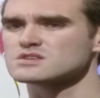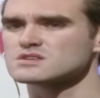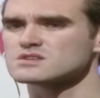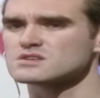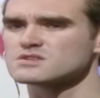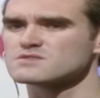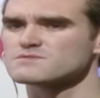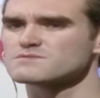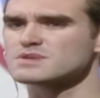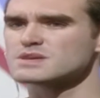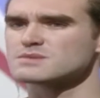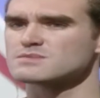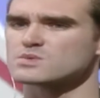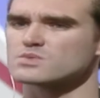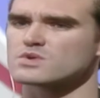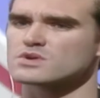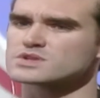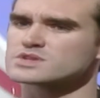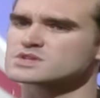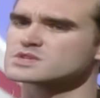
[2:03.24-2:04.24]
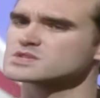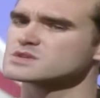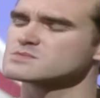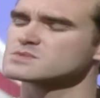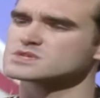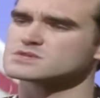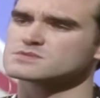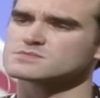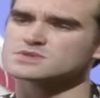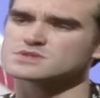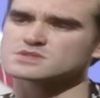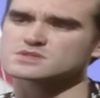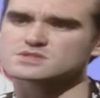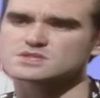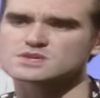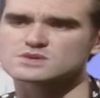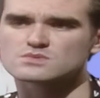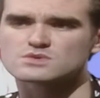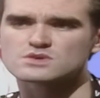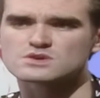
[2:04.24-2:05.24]
uh, of people wanting to be something that
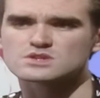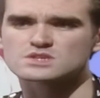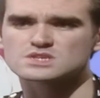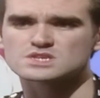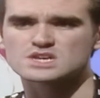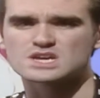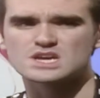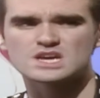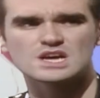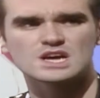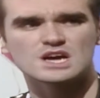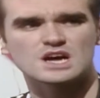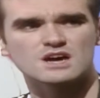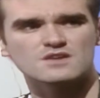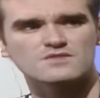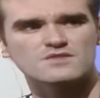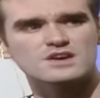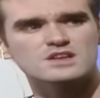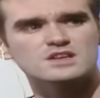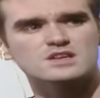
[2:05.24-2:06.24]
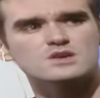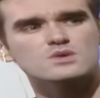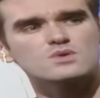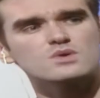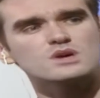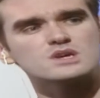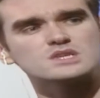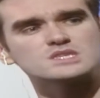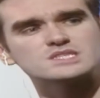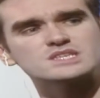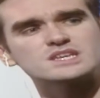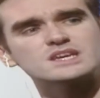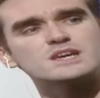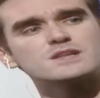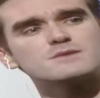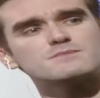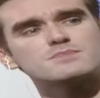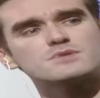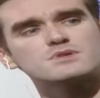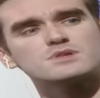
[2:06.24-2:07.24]
they weren't. I find it quite
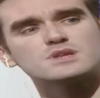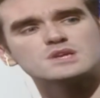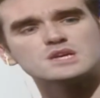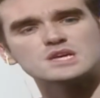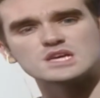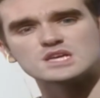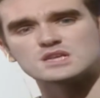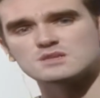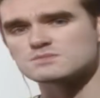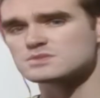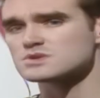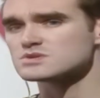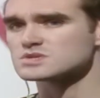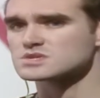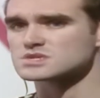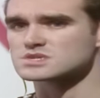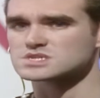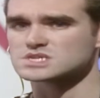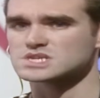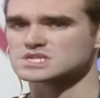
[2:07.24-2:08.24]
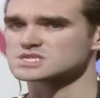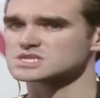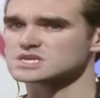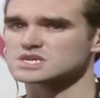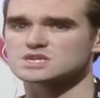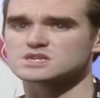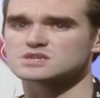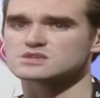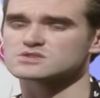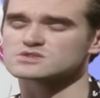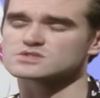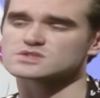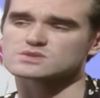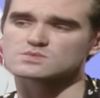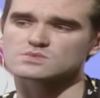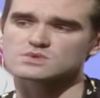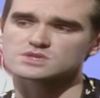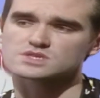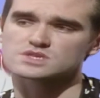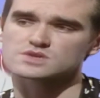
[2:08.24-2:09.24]
sad, but in a musical sense, I hear nothing
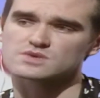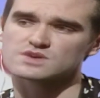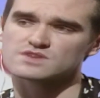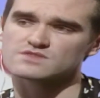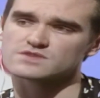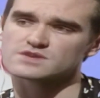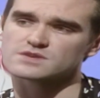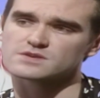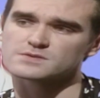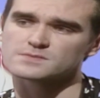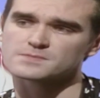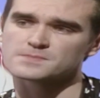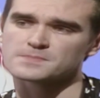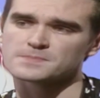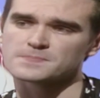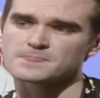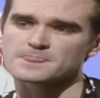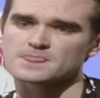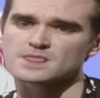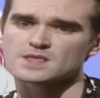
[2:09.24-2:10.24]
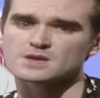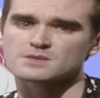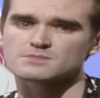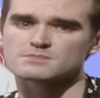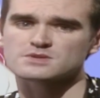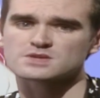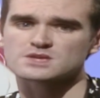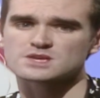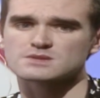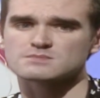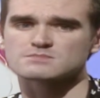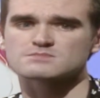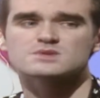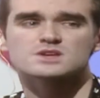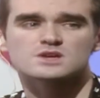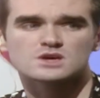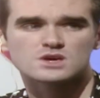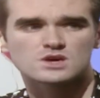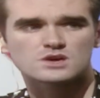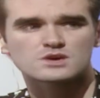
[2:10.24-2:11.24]
whatsoever. But um,
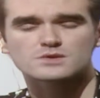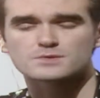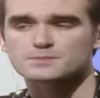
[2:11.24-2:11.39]
What about the